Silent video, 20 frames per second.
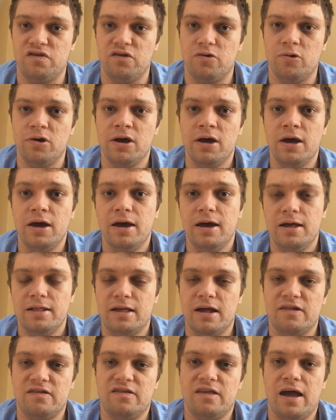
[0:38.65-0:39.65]
So
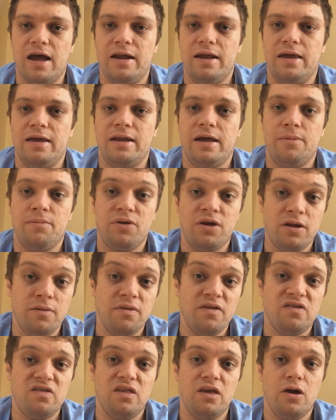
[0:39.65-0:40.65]
that's that. And I'm going
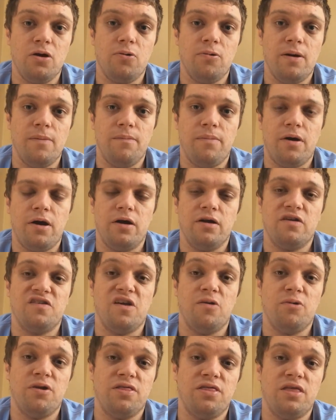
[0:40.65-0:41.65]
to miss Thiago at Bayern
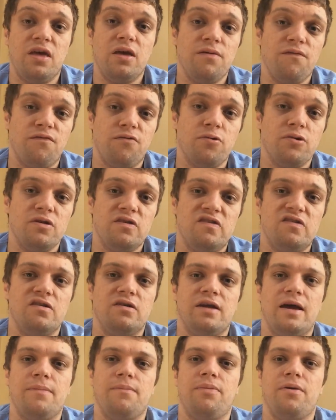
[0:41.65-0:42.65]
because I want to thank him for what he's
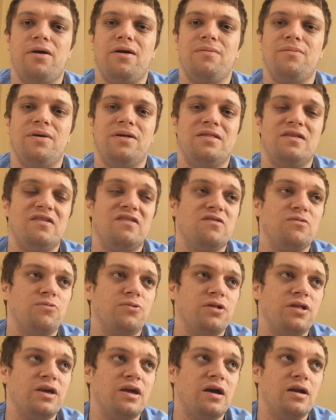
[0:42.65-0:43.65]
done at Bayern. But this
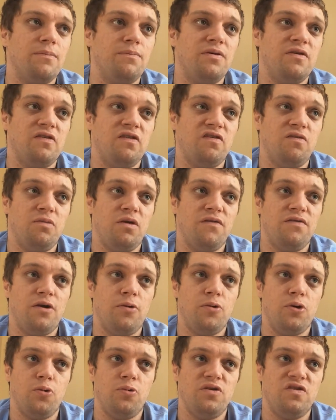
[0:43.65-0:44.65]
really kind of pisses me off
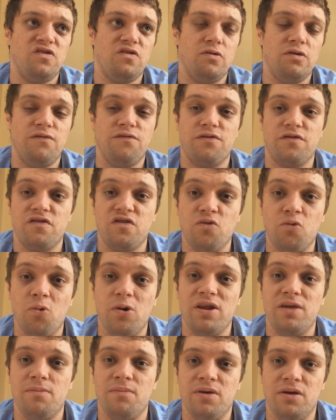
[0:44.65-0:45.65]
that we only sold him for
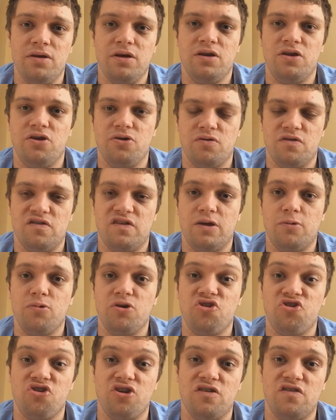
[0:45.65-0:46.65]
20 million euros. Like,
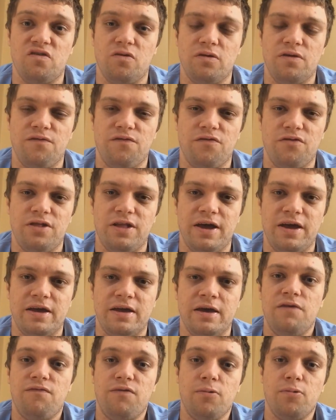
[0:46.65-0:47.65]
we should have sold him for,
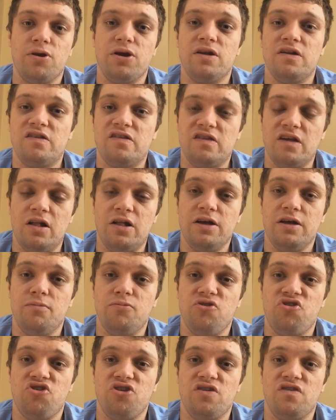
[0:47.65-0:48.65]
like, if we were going to sell
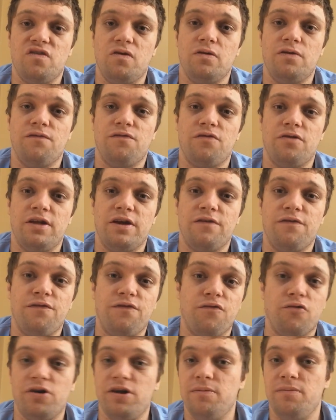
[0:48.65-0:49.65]
him, we should have sold him for, like,
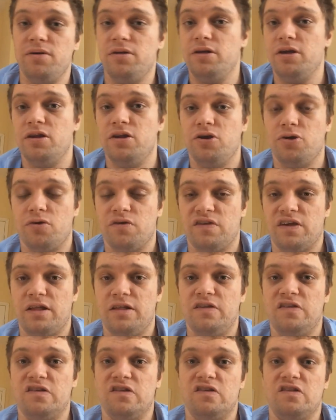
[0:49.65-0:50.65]
40 million euros
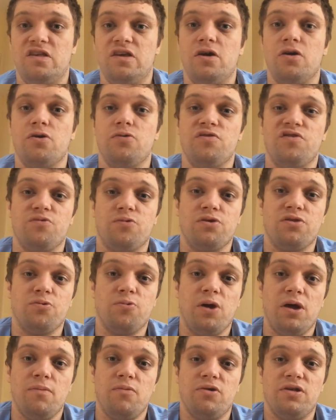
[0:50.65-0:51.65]
at least, because Thiago is
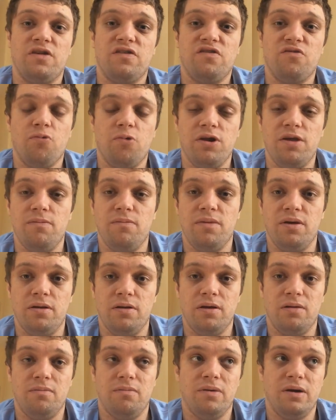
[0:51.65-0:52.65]
worth way more than 20
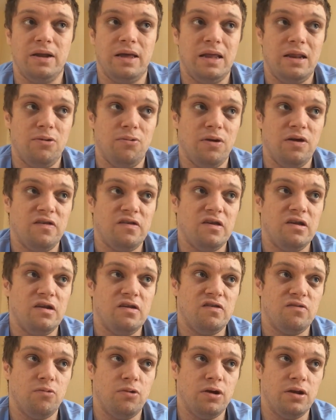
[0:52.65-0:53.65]
million. But anyways, it
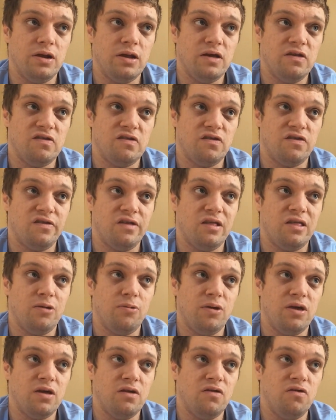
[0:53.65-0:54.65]
is what it is. There's
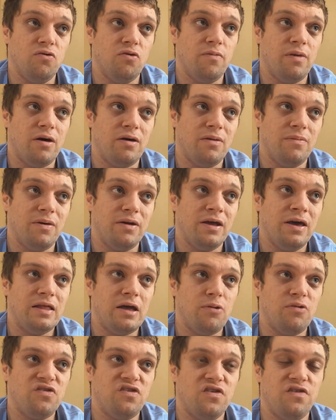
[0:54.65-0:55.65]
nothing we can do about it. But
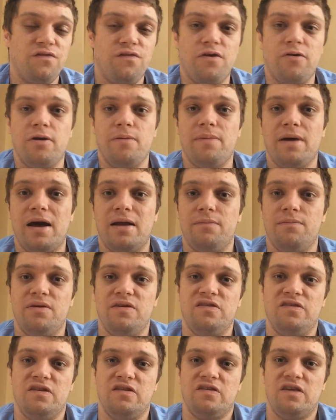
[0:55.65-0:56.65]
that was just very bad
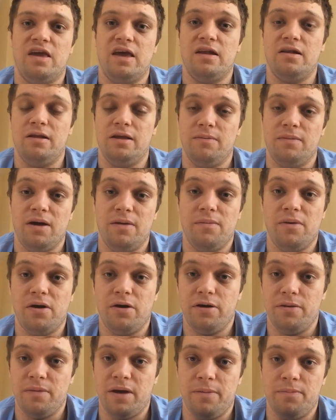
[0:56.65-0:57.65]
business handling by
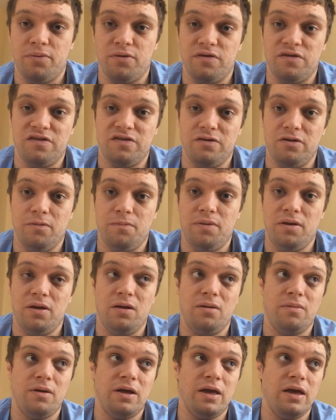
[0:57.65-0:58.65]
Bayern, in my personal
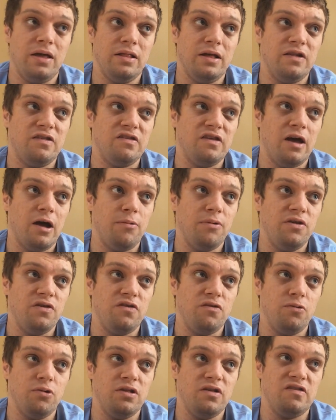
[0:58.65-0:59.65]
opinion. But hey, let's see how we
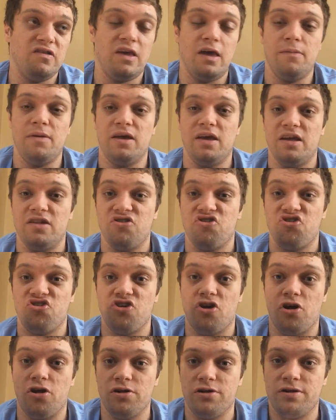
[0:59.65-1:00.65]
do in this game against
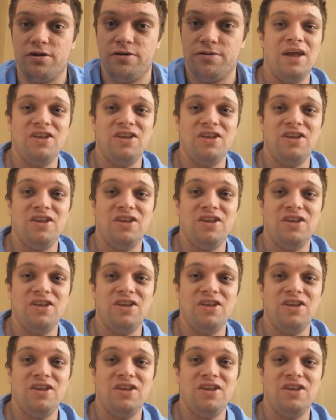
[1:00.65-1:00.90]
Schalke.